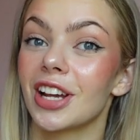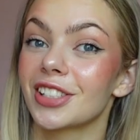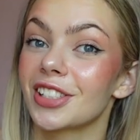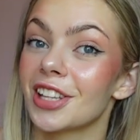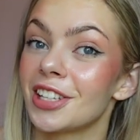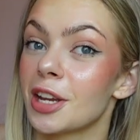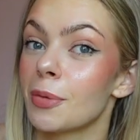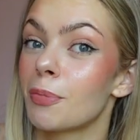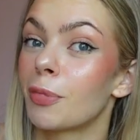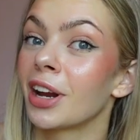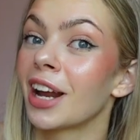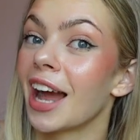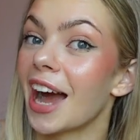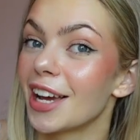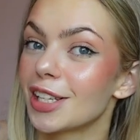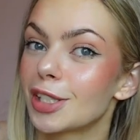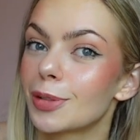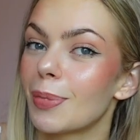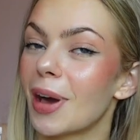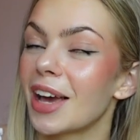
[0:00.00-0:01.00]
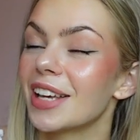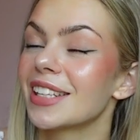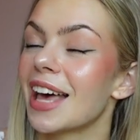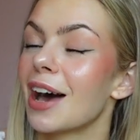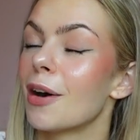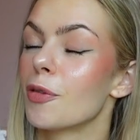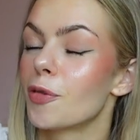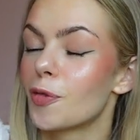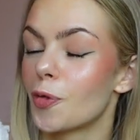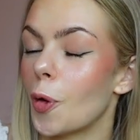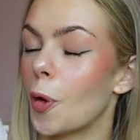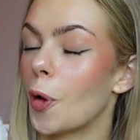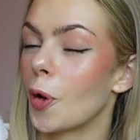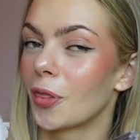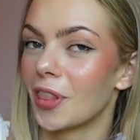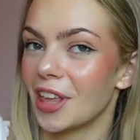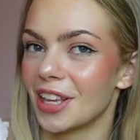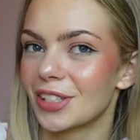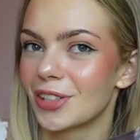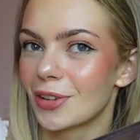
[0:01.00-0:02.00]
actually did bring Ice Spice out for
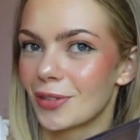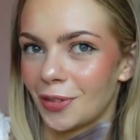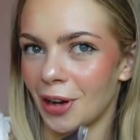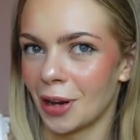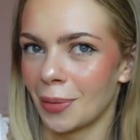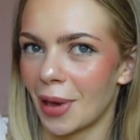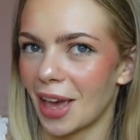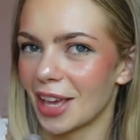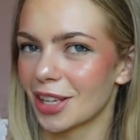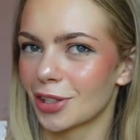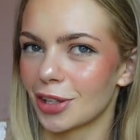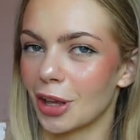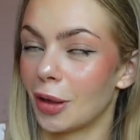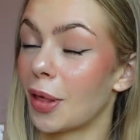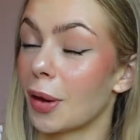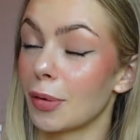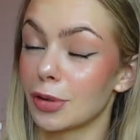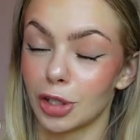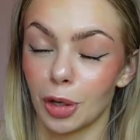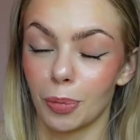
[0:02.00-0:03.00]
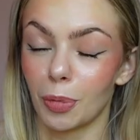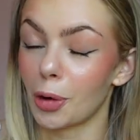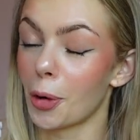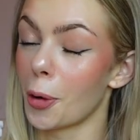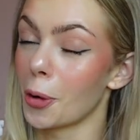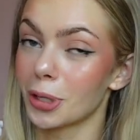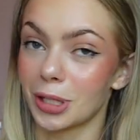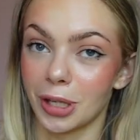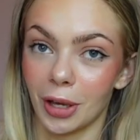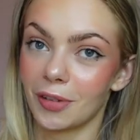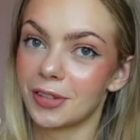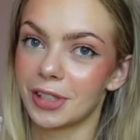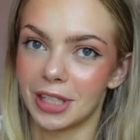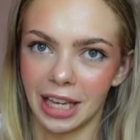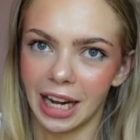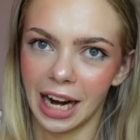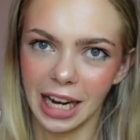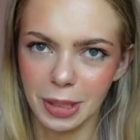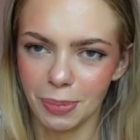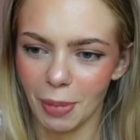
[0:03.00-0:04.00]
this remix, so that was super cool. So I've
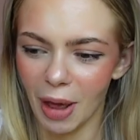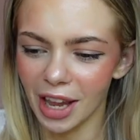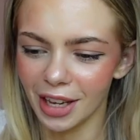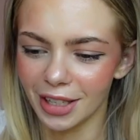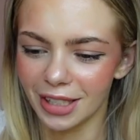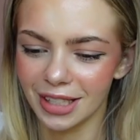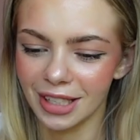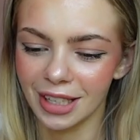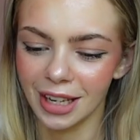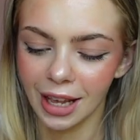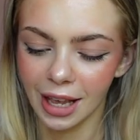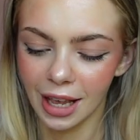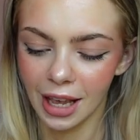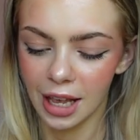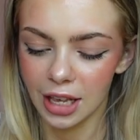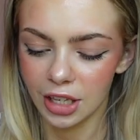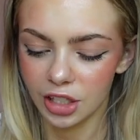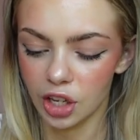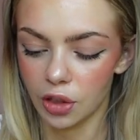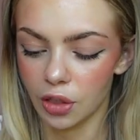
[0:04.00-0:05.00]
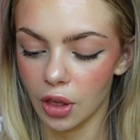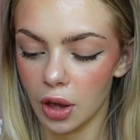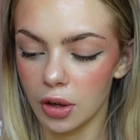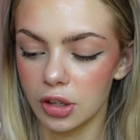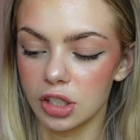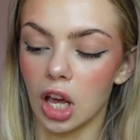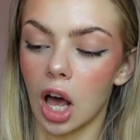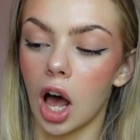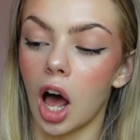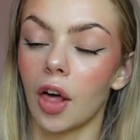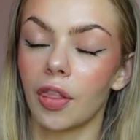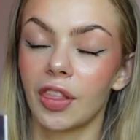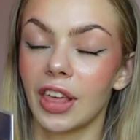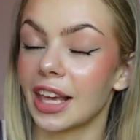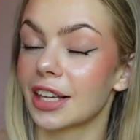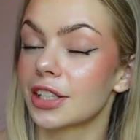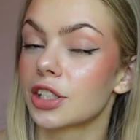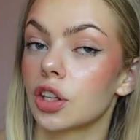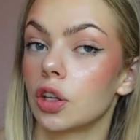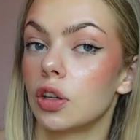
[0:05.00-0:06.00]
seen Ice Spice. So those are the
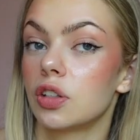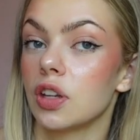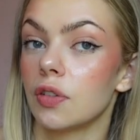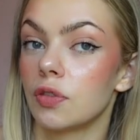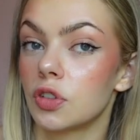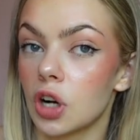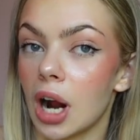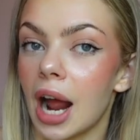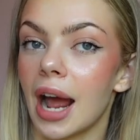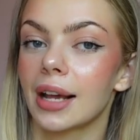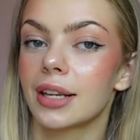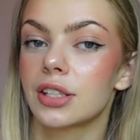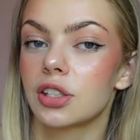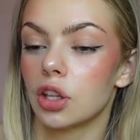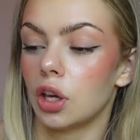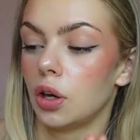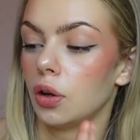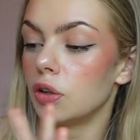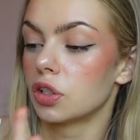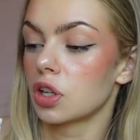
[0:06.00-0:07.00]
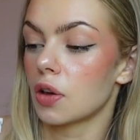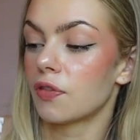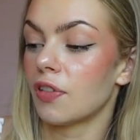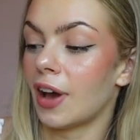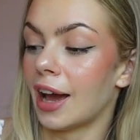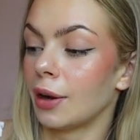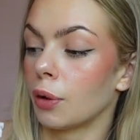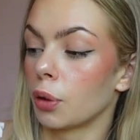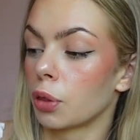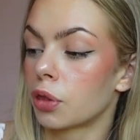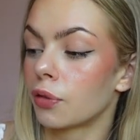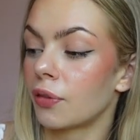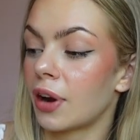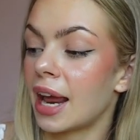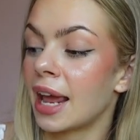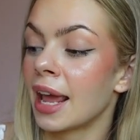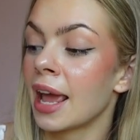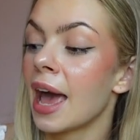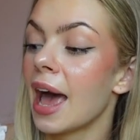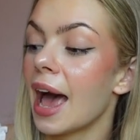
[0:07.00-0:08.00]
exclusive tracks, those final
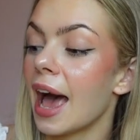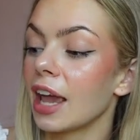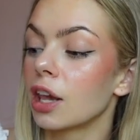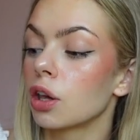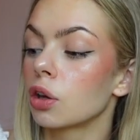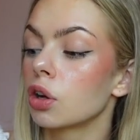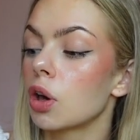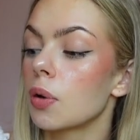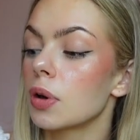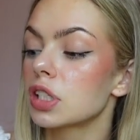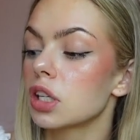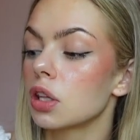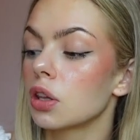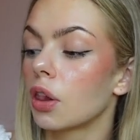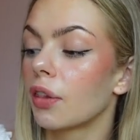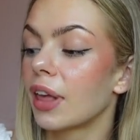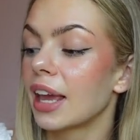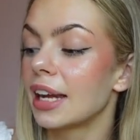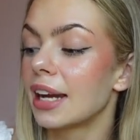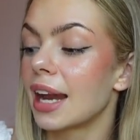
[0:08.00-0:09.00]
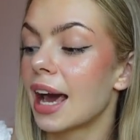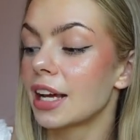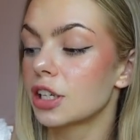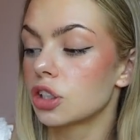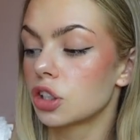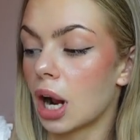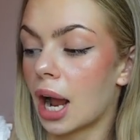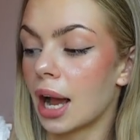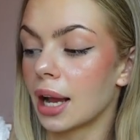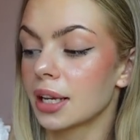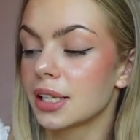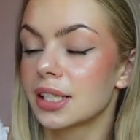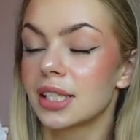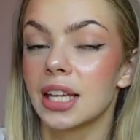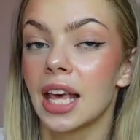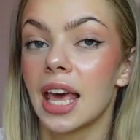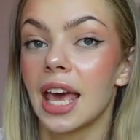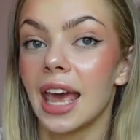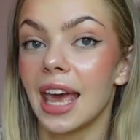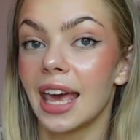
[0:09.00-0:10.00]
three. And you'll notice on the late night tracks
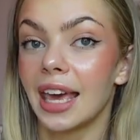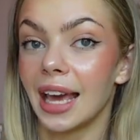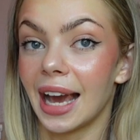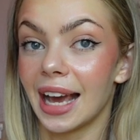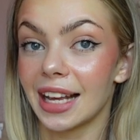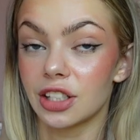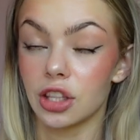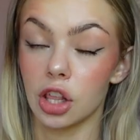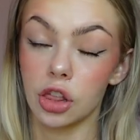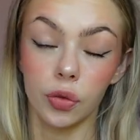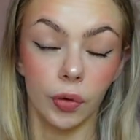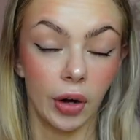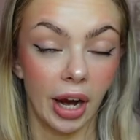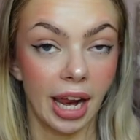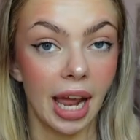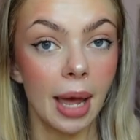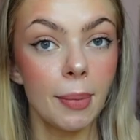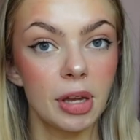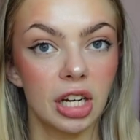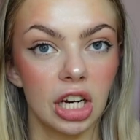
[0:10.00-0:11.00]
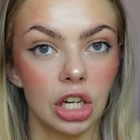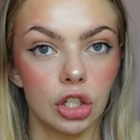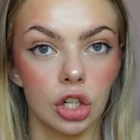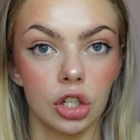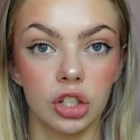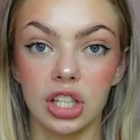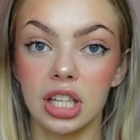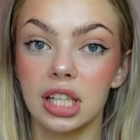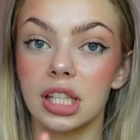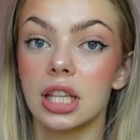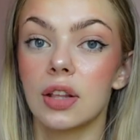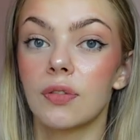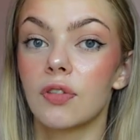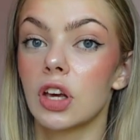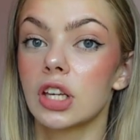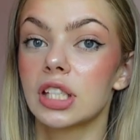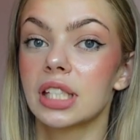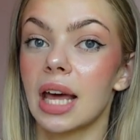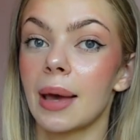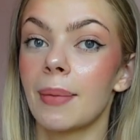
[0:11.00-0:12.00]
it has the 3 a.m. editions. This is the
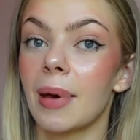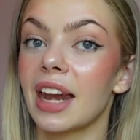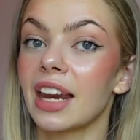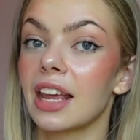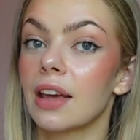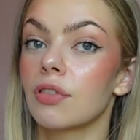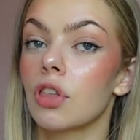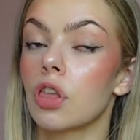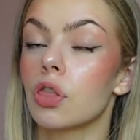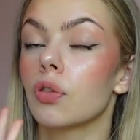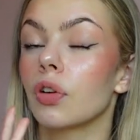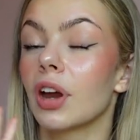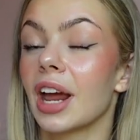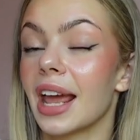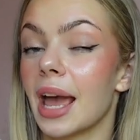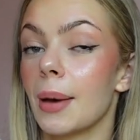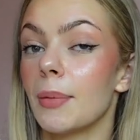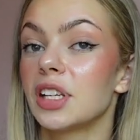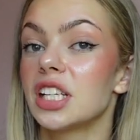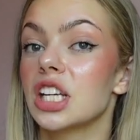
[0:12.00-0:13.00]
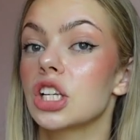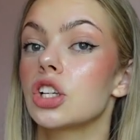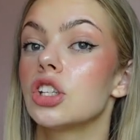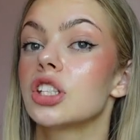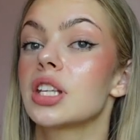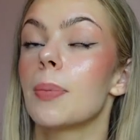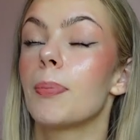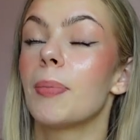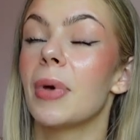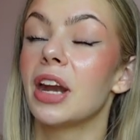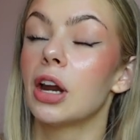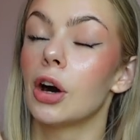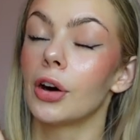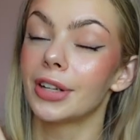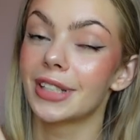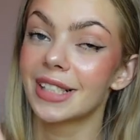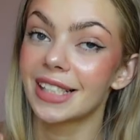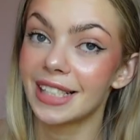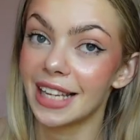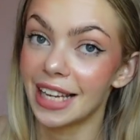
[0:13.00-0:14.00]
first time any of the 3 a.m. editions have been
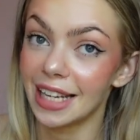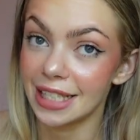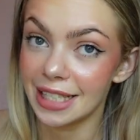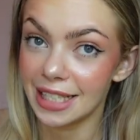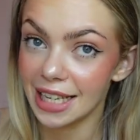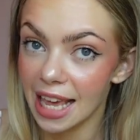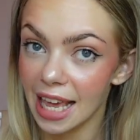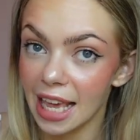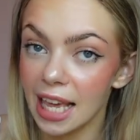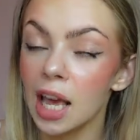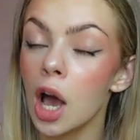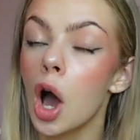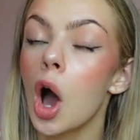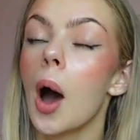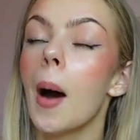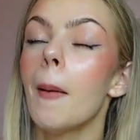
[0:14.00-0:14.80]
on CD,